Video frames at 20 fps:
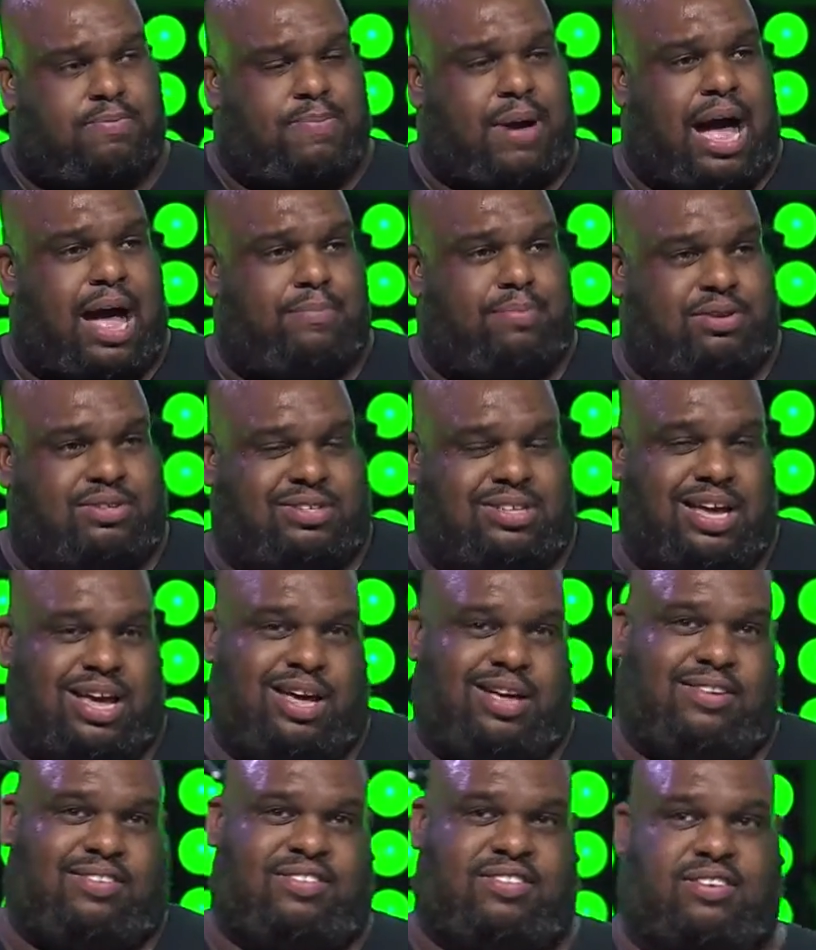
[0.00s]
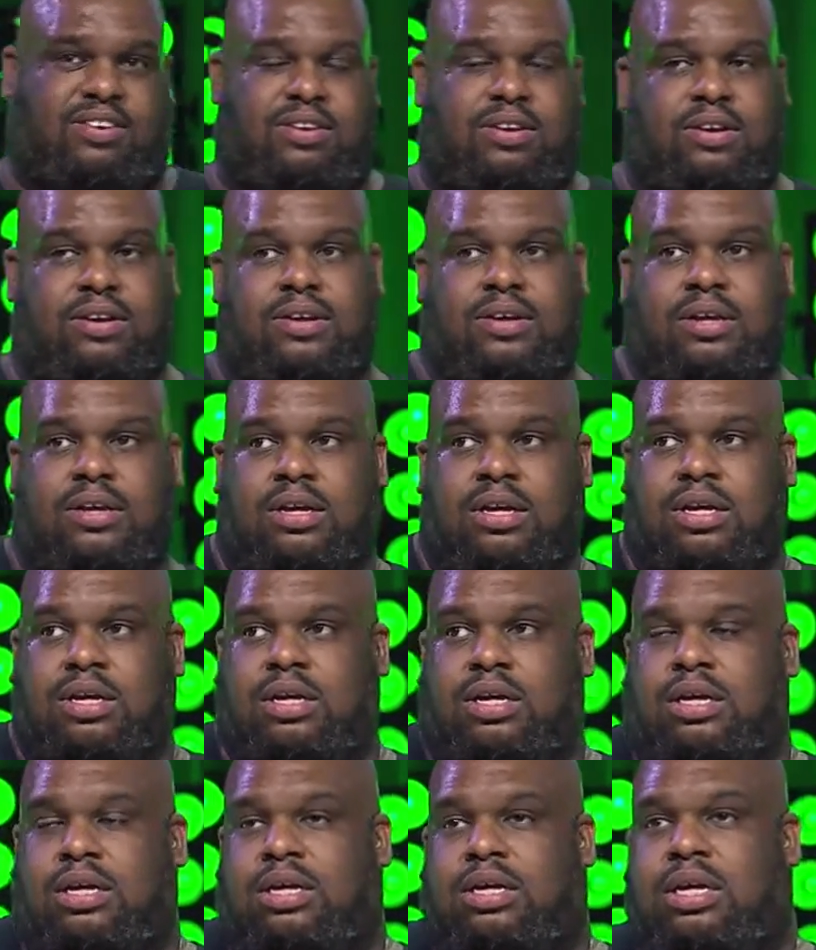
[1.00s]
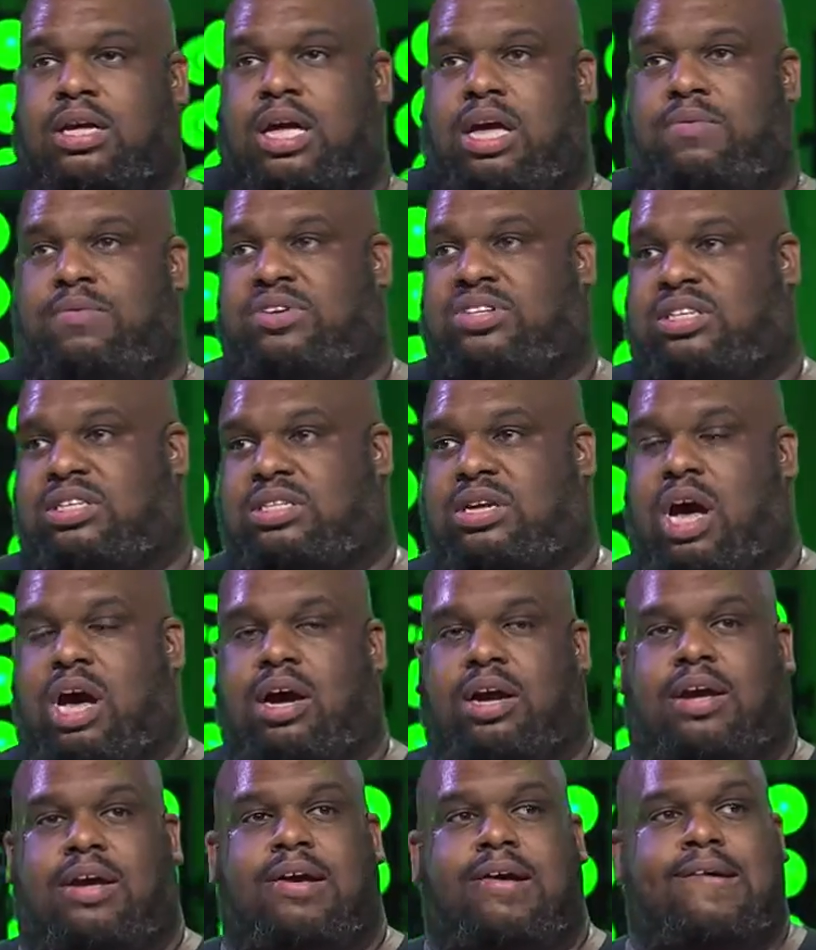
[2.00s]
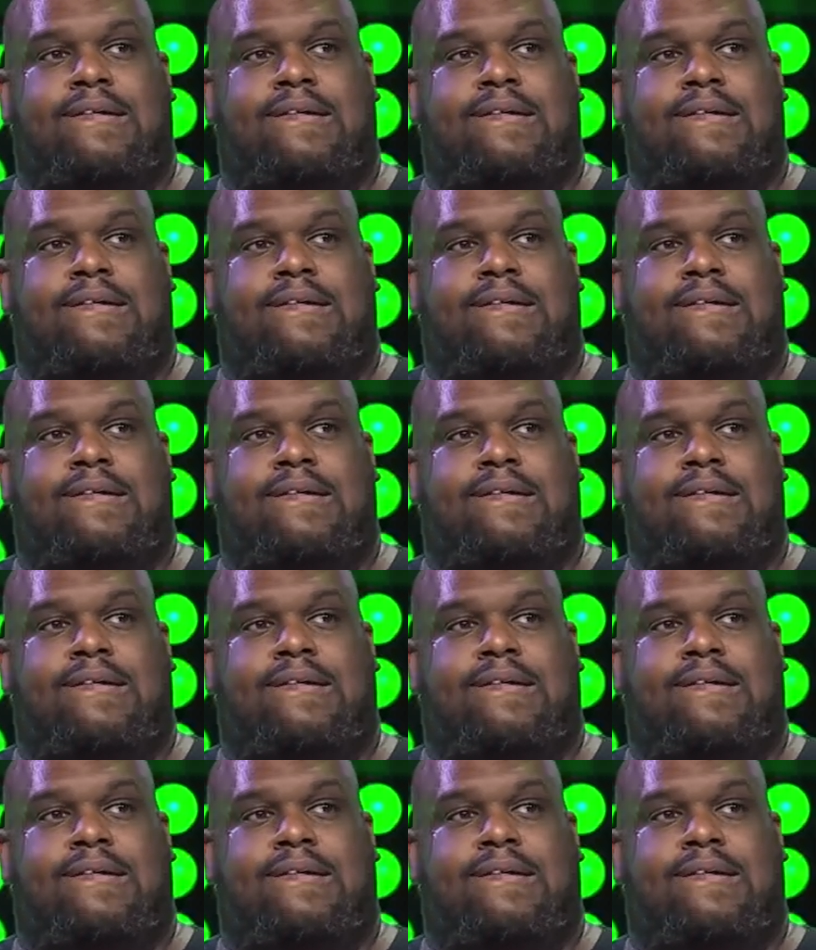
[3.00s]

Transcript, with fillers: Bible says he was stuck,